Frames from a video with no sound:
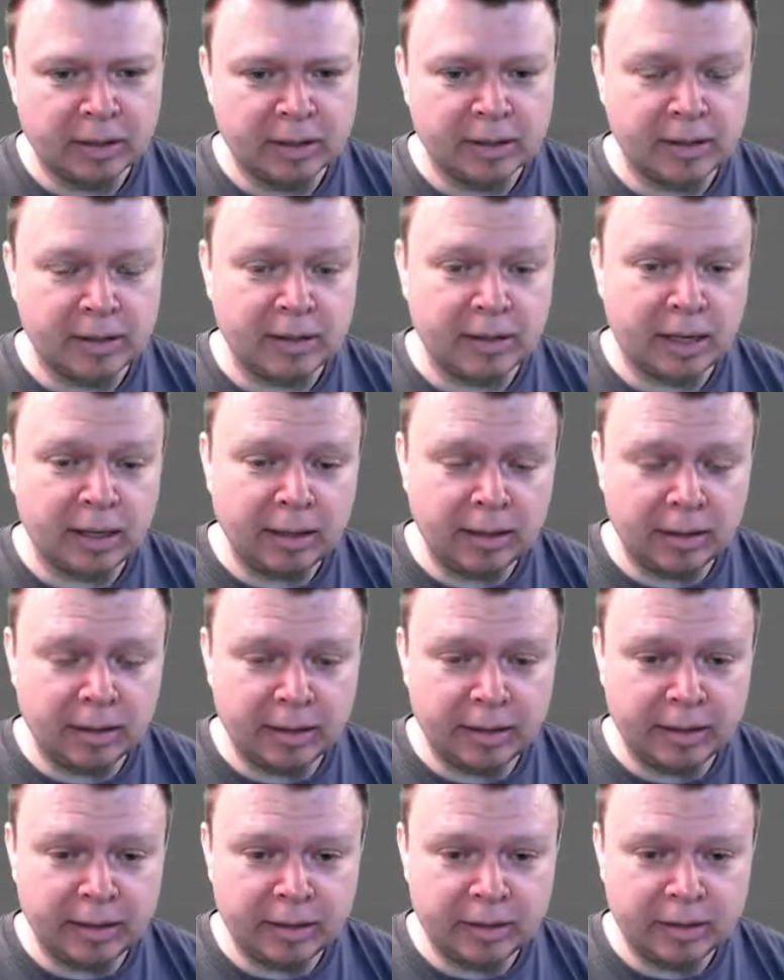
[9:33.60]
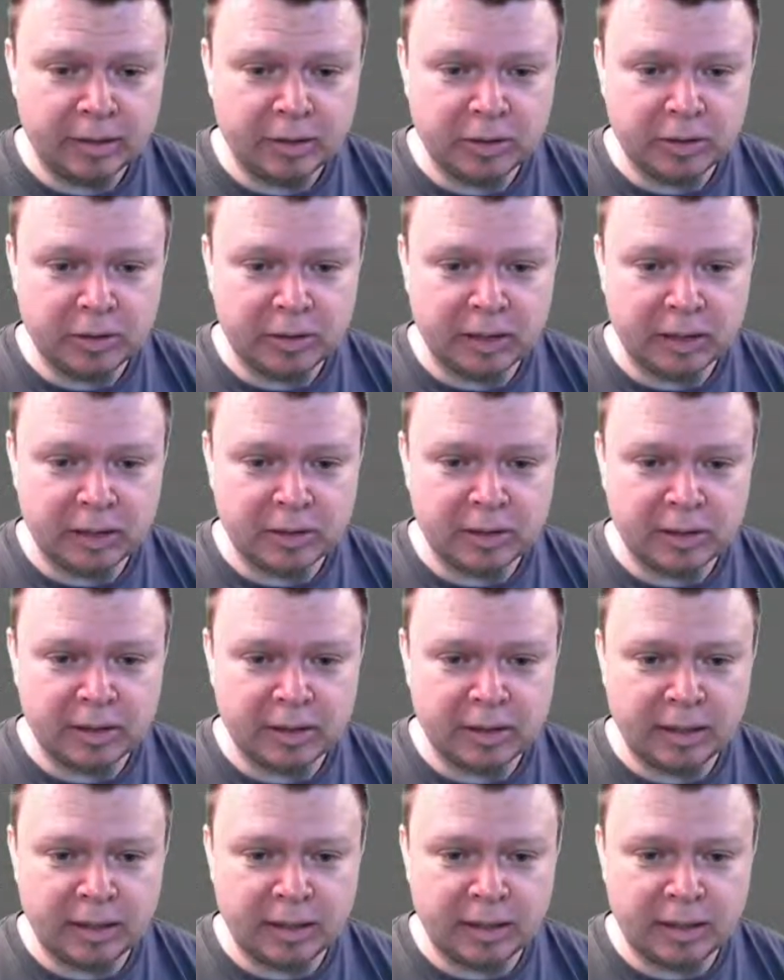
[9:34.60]
suddenly you'll now
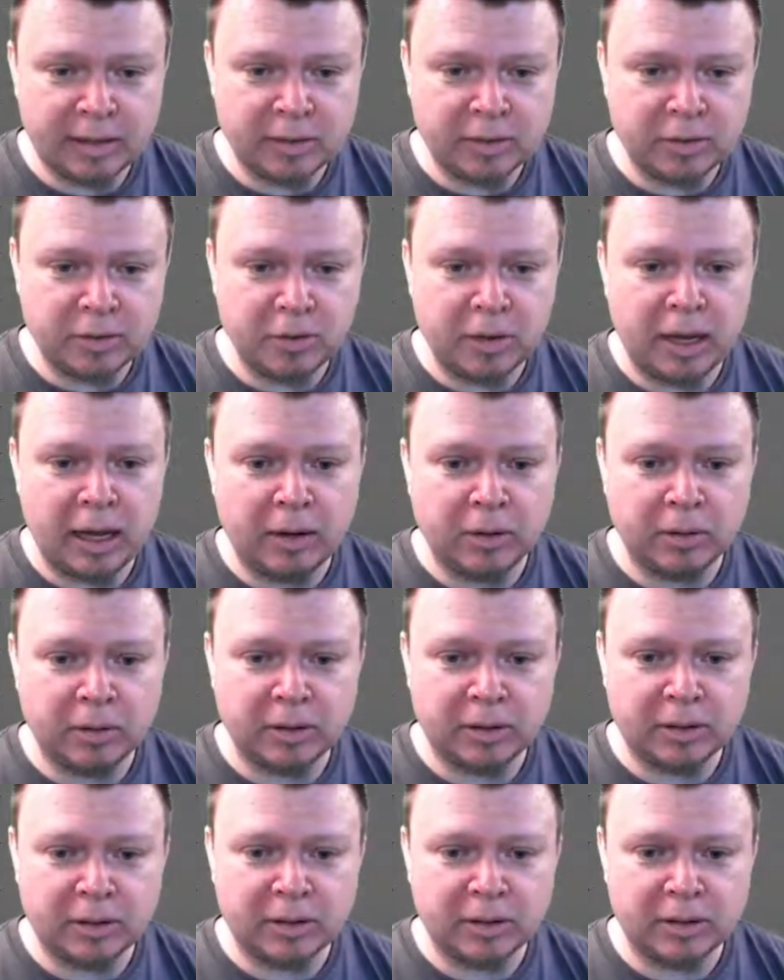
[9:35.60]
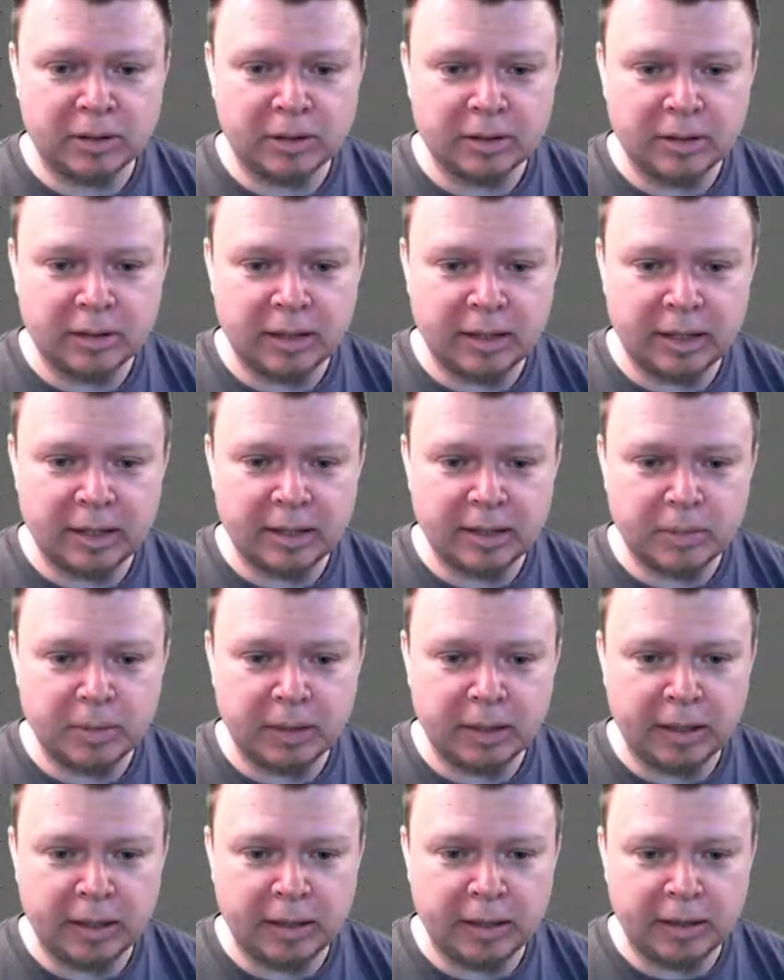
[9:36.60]
see that there's 2 hours has
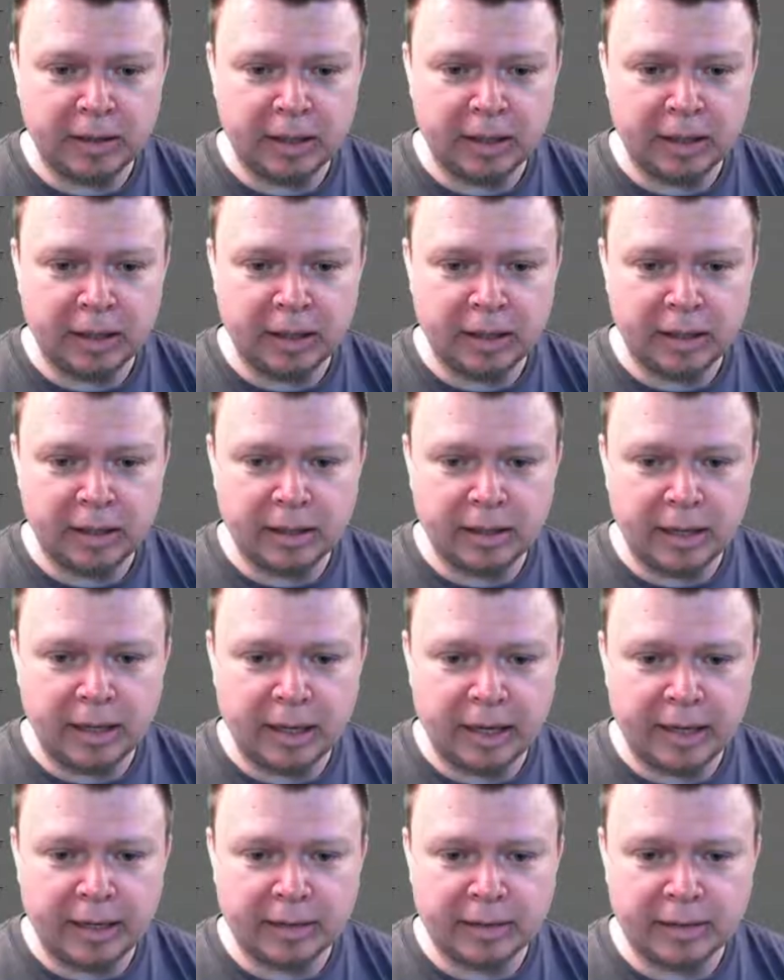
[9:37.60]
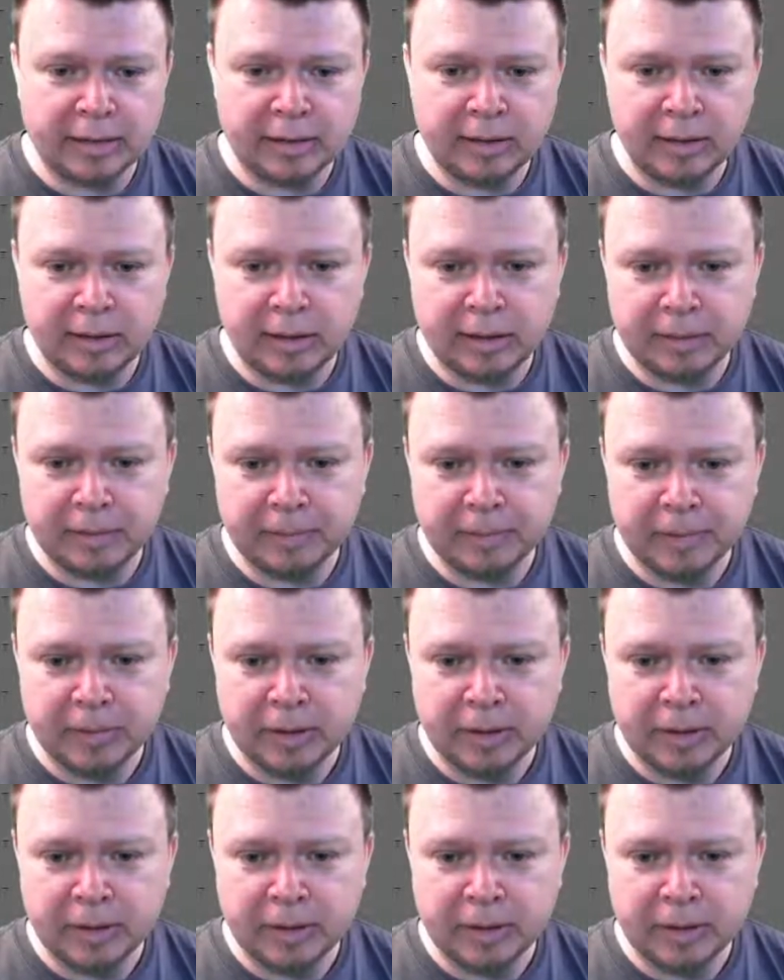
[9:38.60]
been added in there.